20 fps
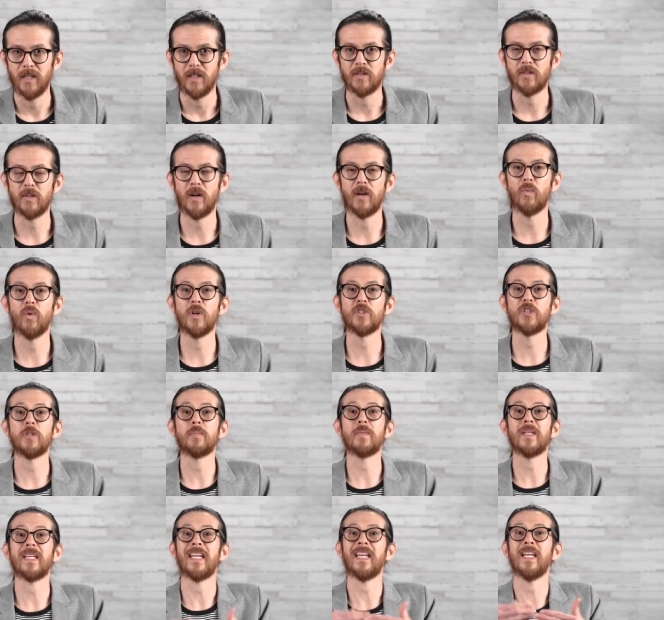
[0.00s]
So I want you to
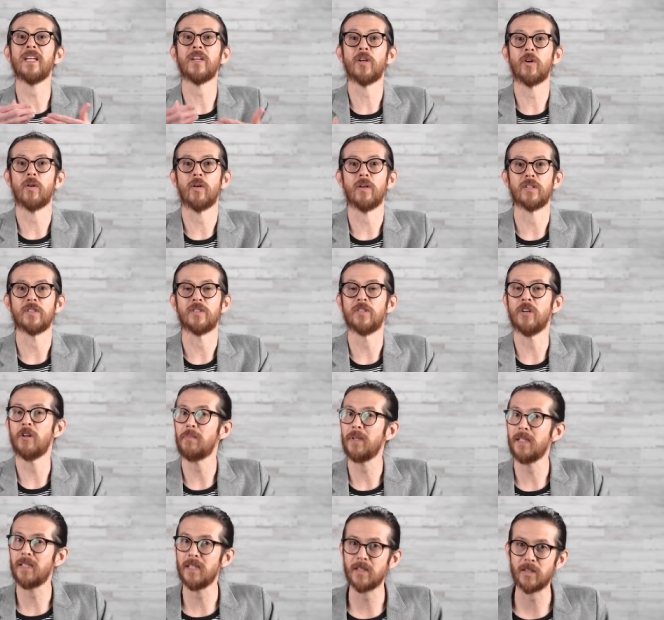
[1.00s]
be encouraged. Don't
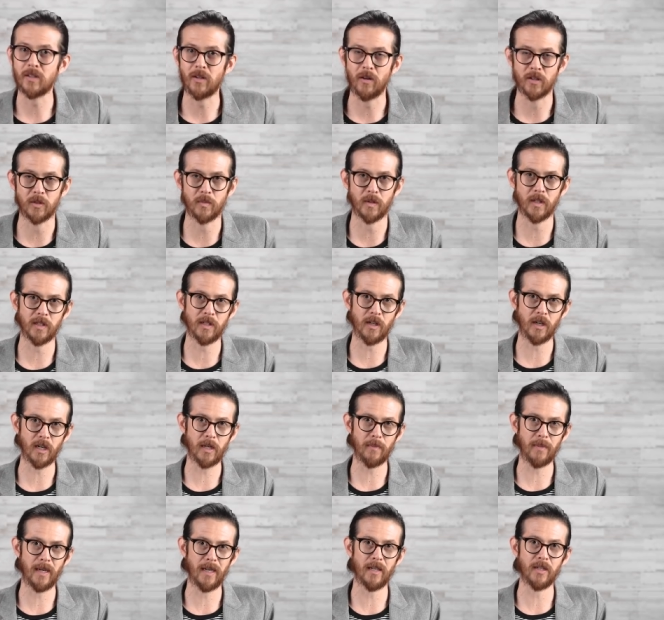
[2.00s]
be discouraged. We're going to talk
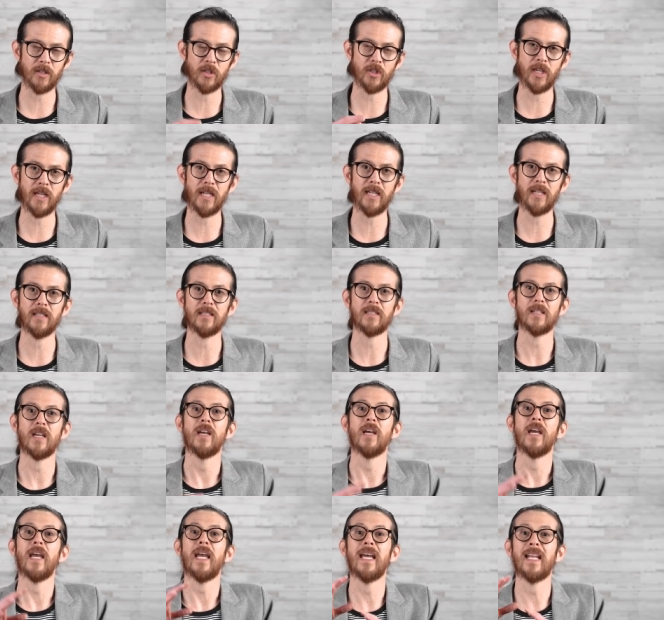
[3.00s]
about genes
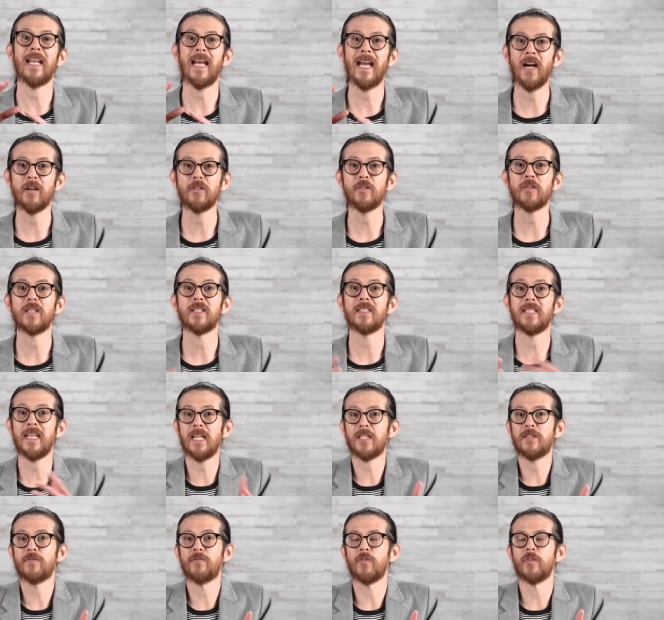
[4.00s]
and how you can
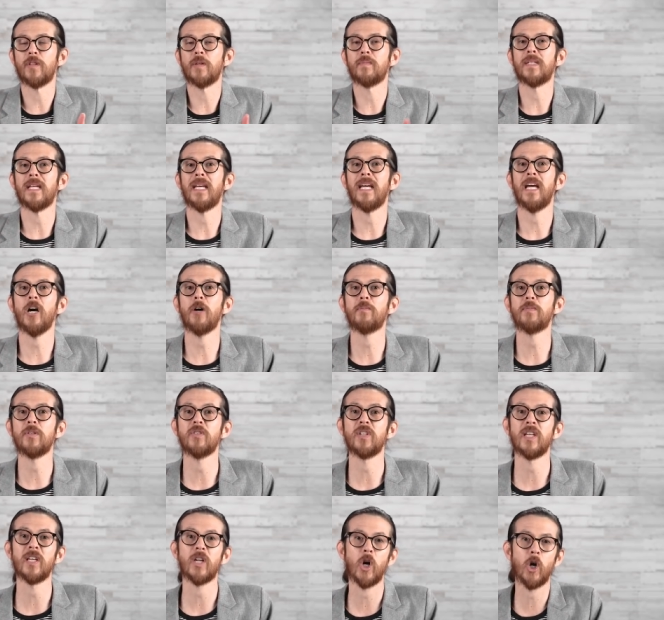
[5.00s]
test for them to help you
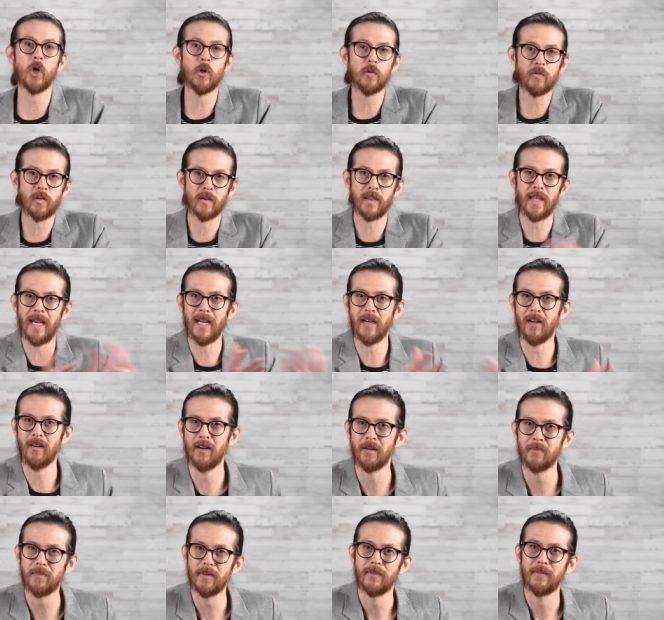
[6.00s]
get over that
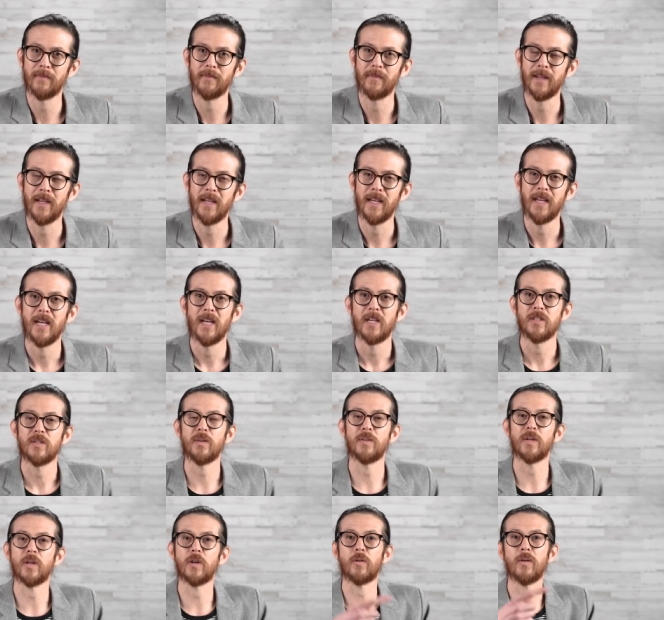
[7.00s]
hump. So
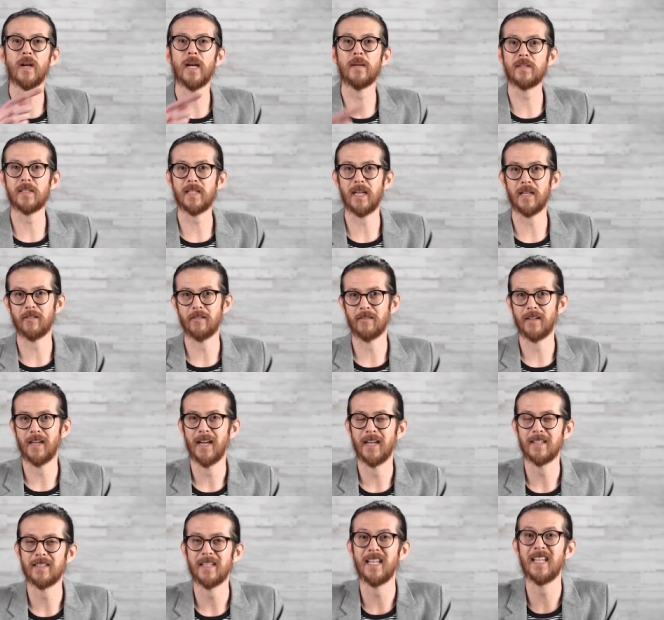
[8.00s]
the Krebs cycle,
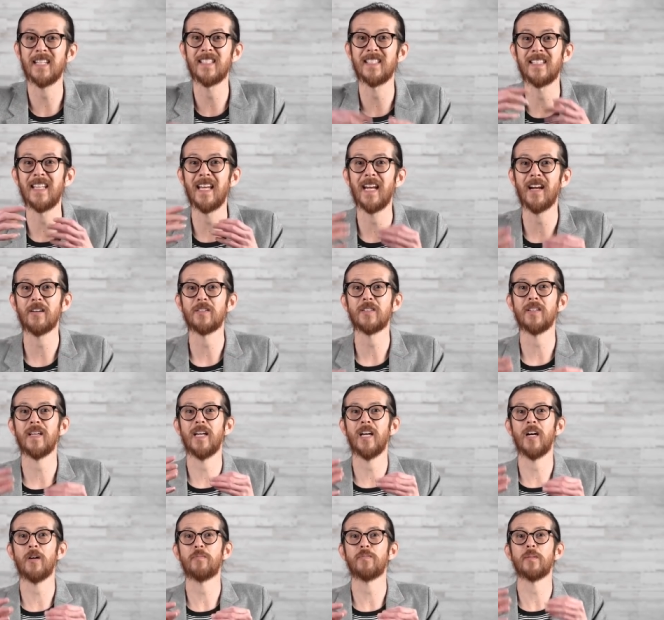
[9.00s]
guys, is there to
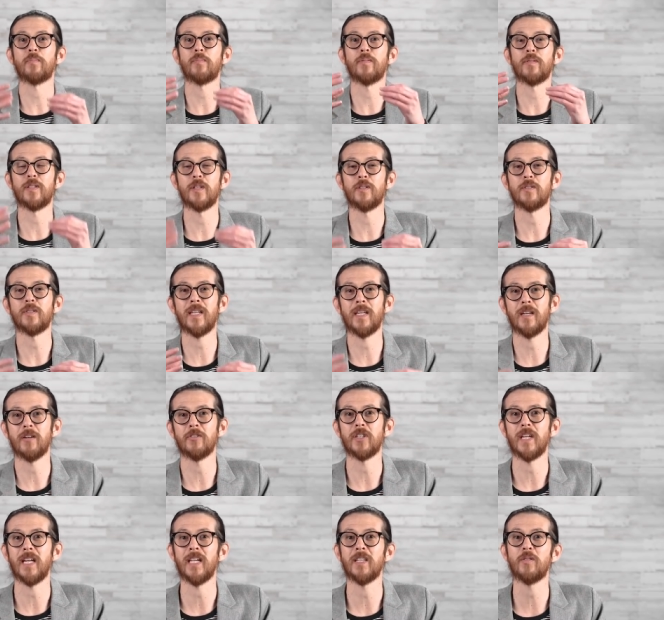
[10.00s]
help you produce
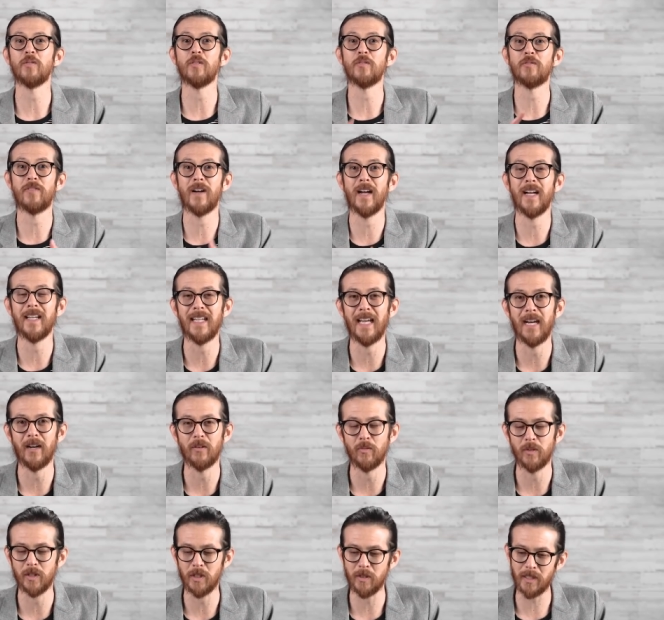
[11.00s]
energy. And you'll find
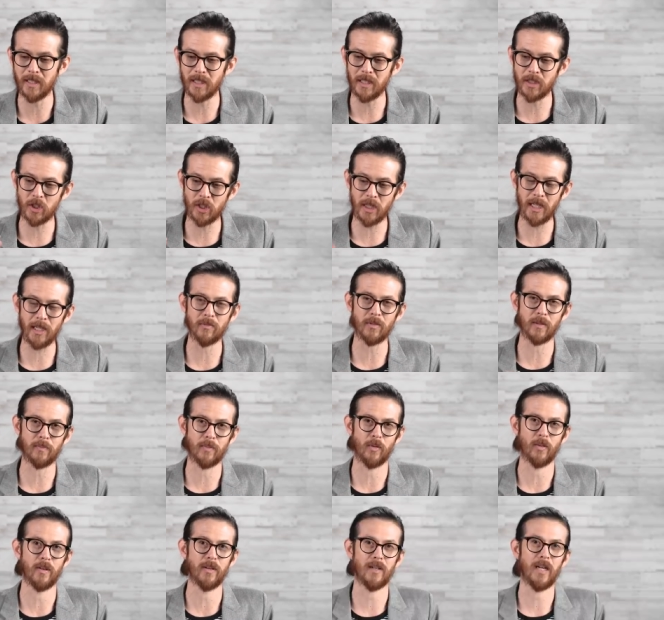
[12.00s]
out when you get a gene
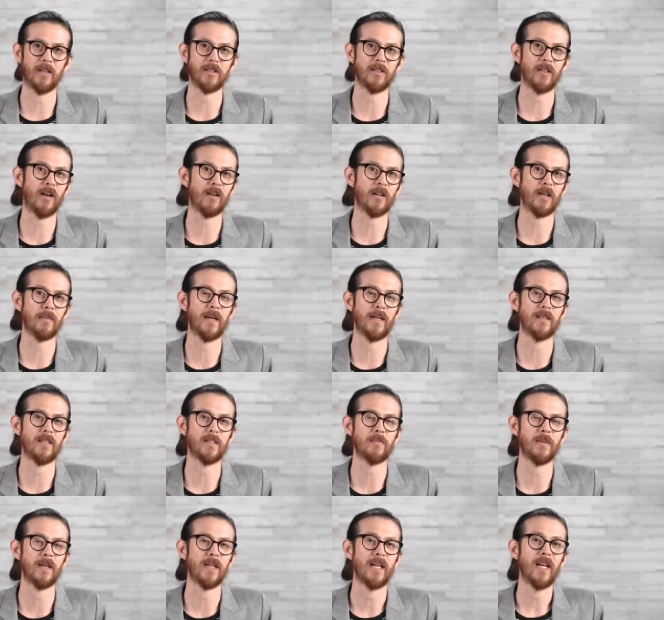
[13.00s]
report, I'll talk about this,
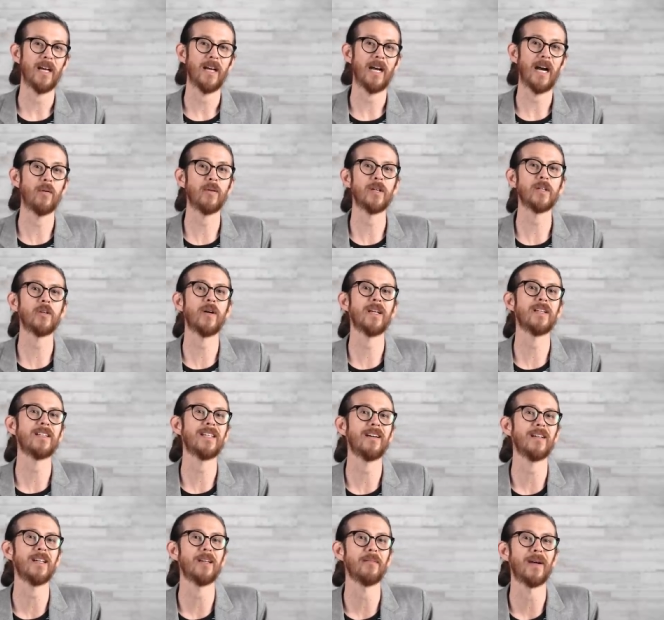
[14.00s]
but I want to go ahead and
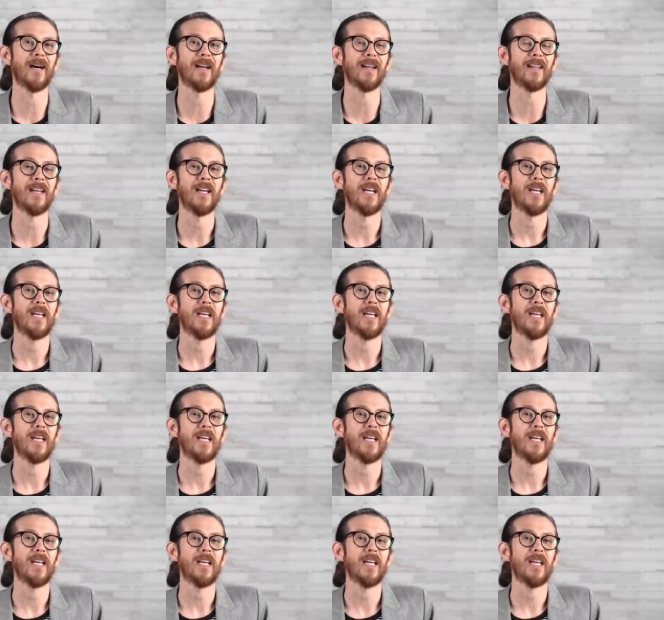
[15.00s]
tell you about it.